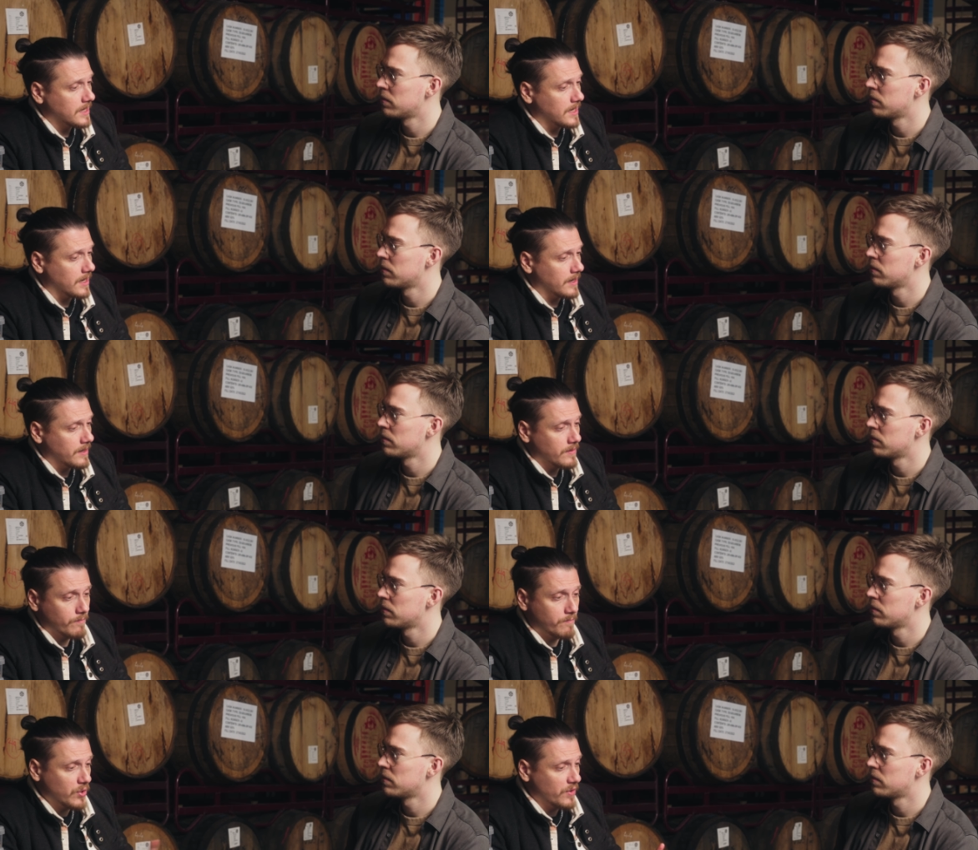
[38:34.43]
Speaker 1: Uh,
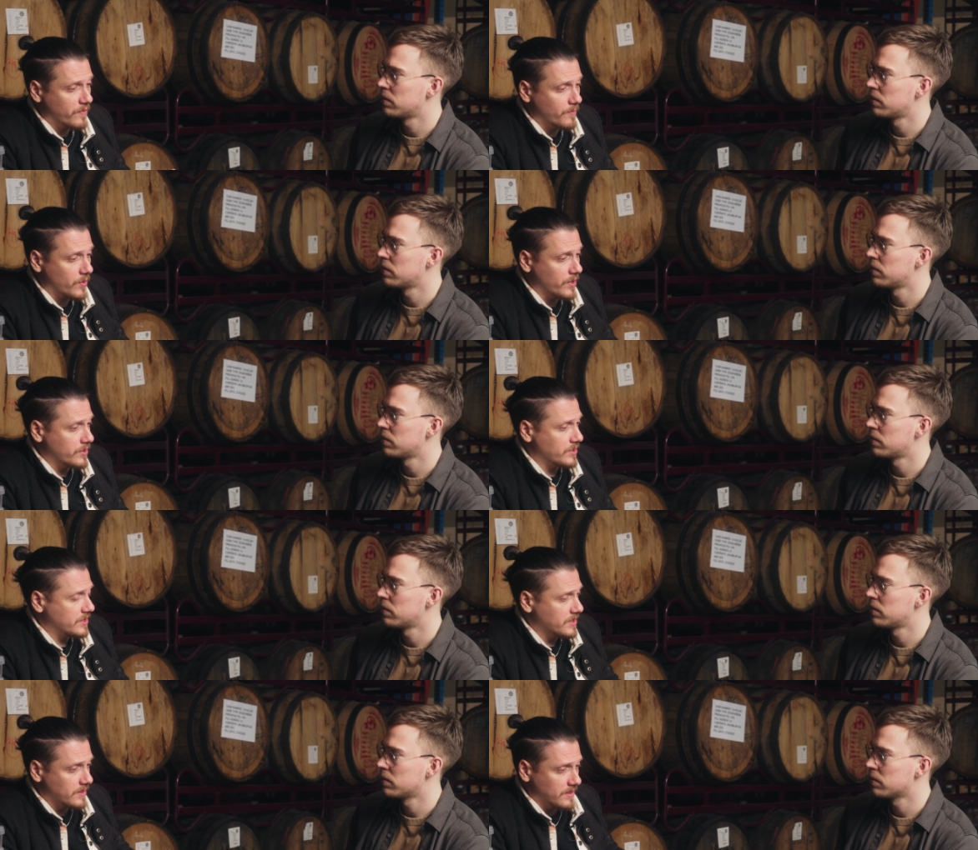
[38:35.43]
beautiful product,
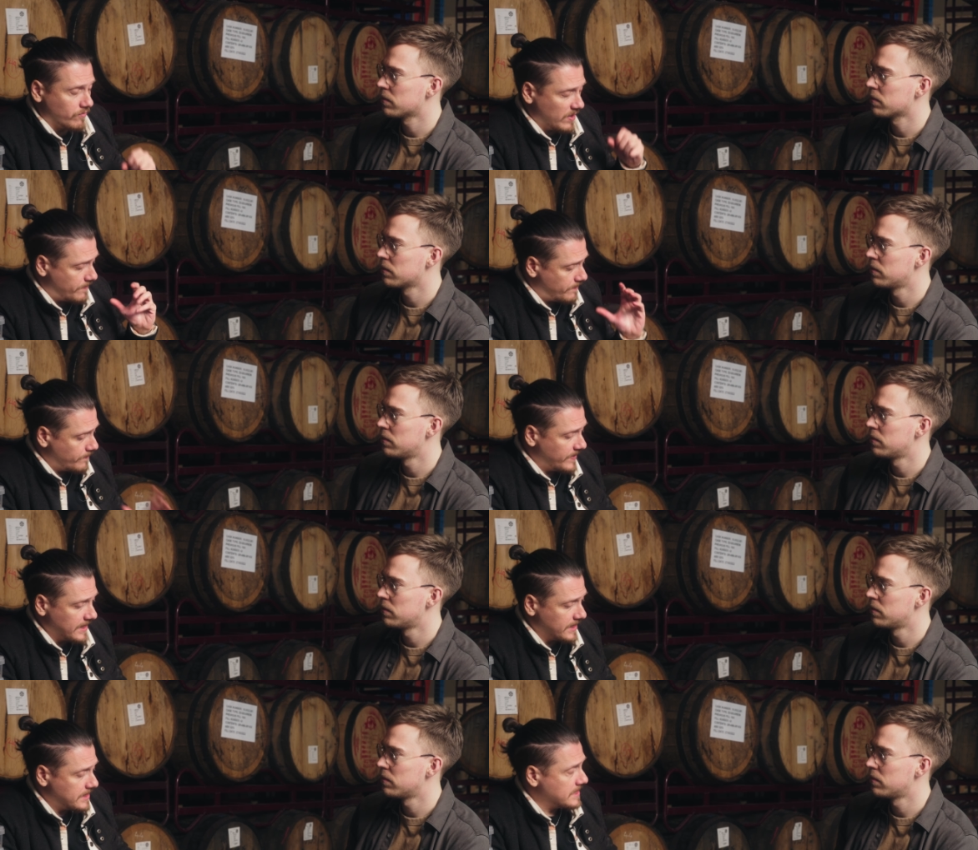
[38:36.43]
we
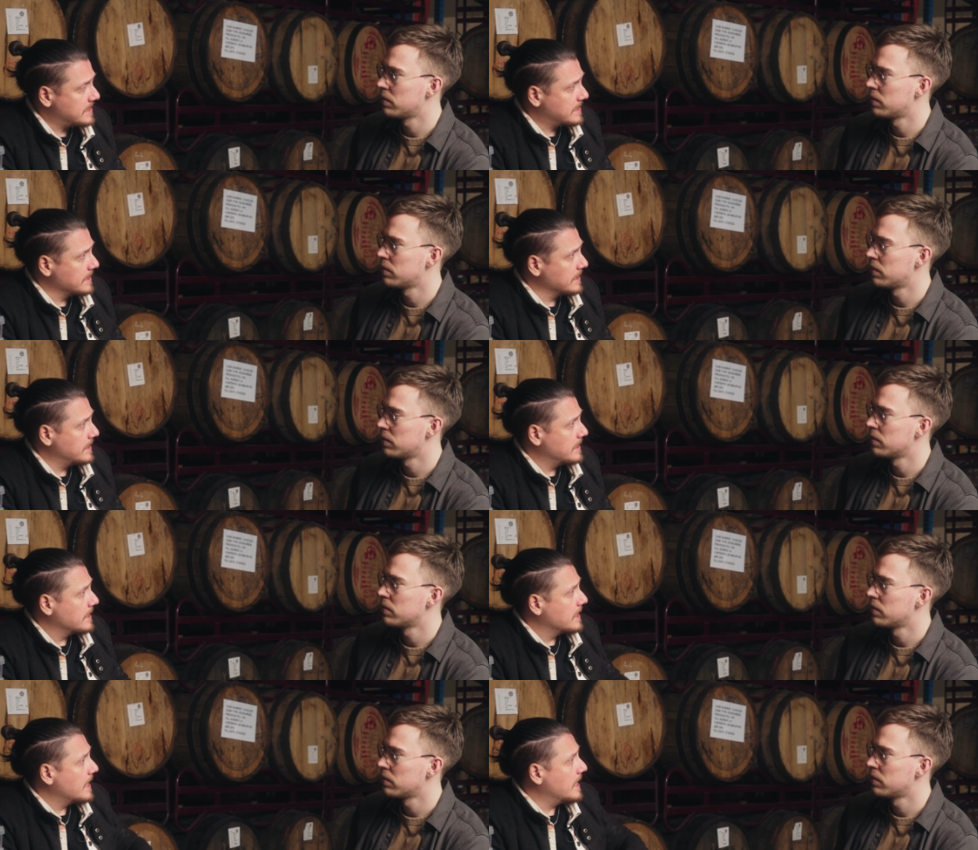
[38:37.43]
mill it, distill it,
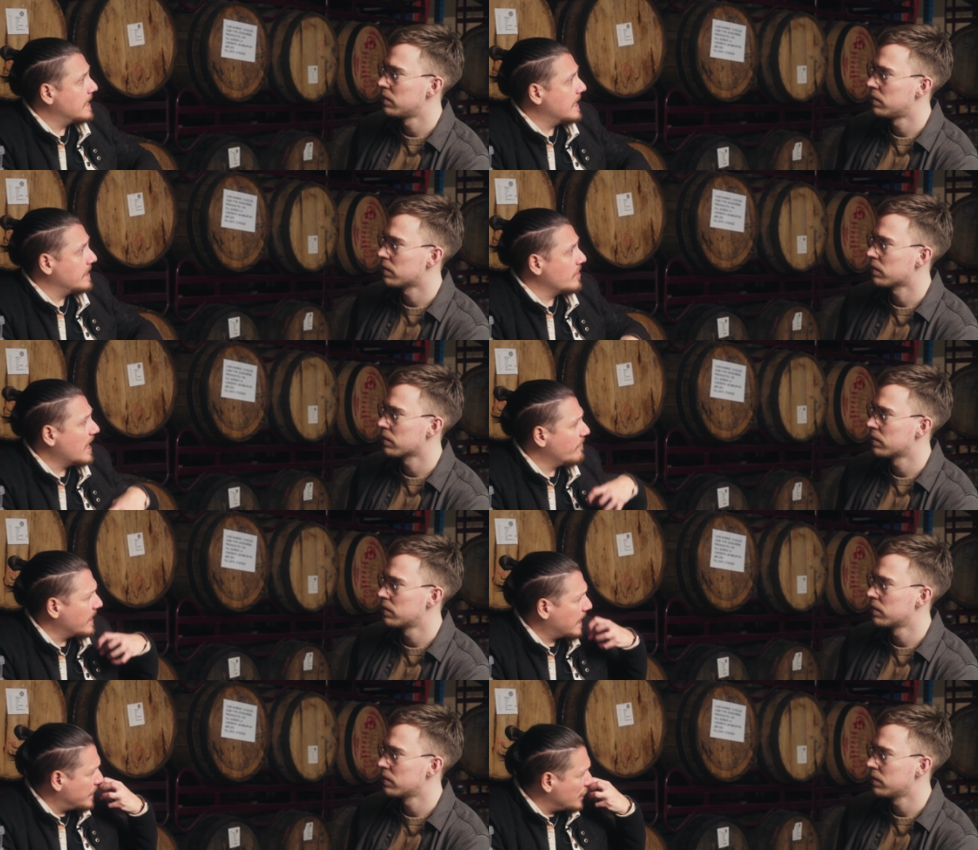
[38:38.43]
and then you have
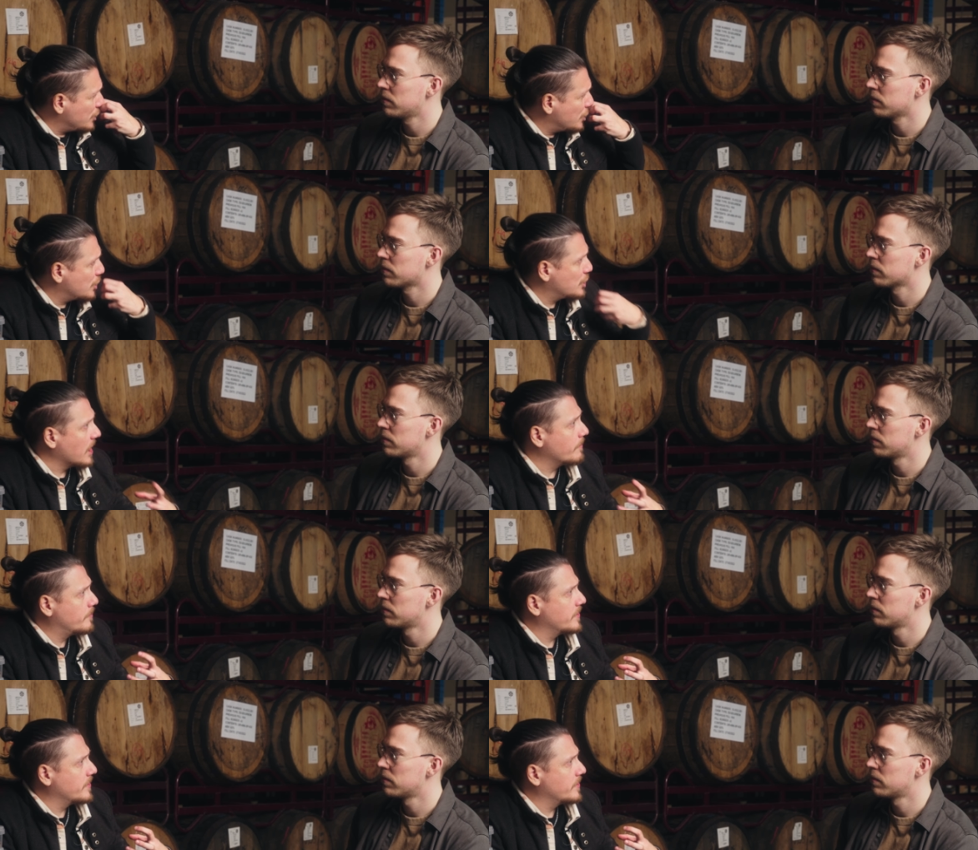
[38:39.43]
like that sharp,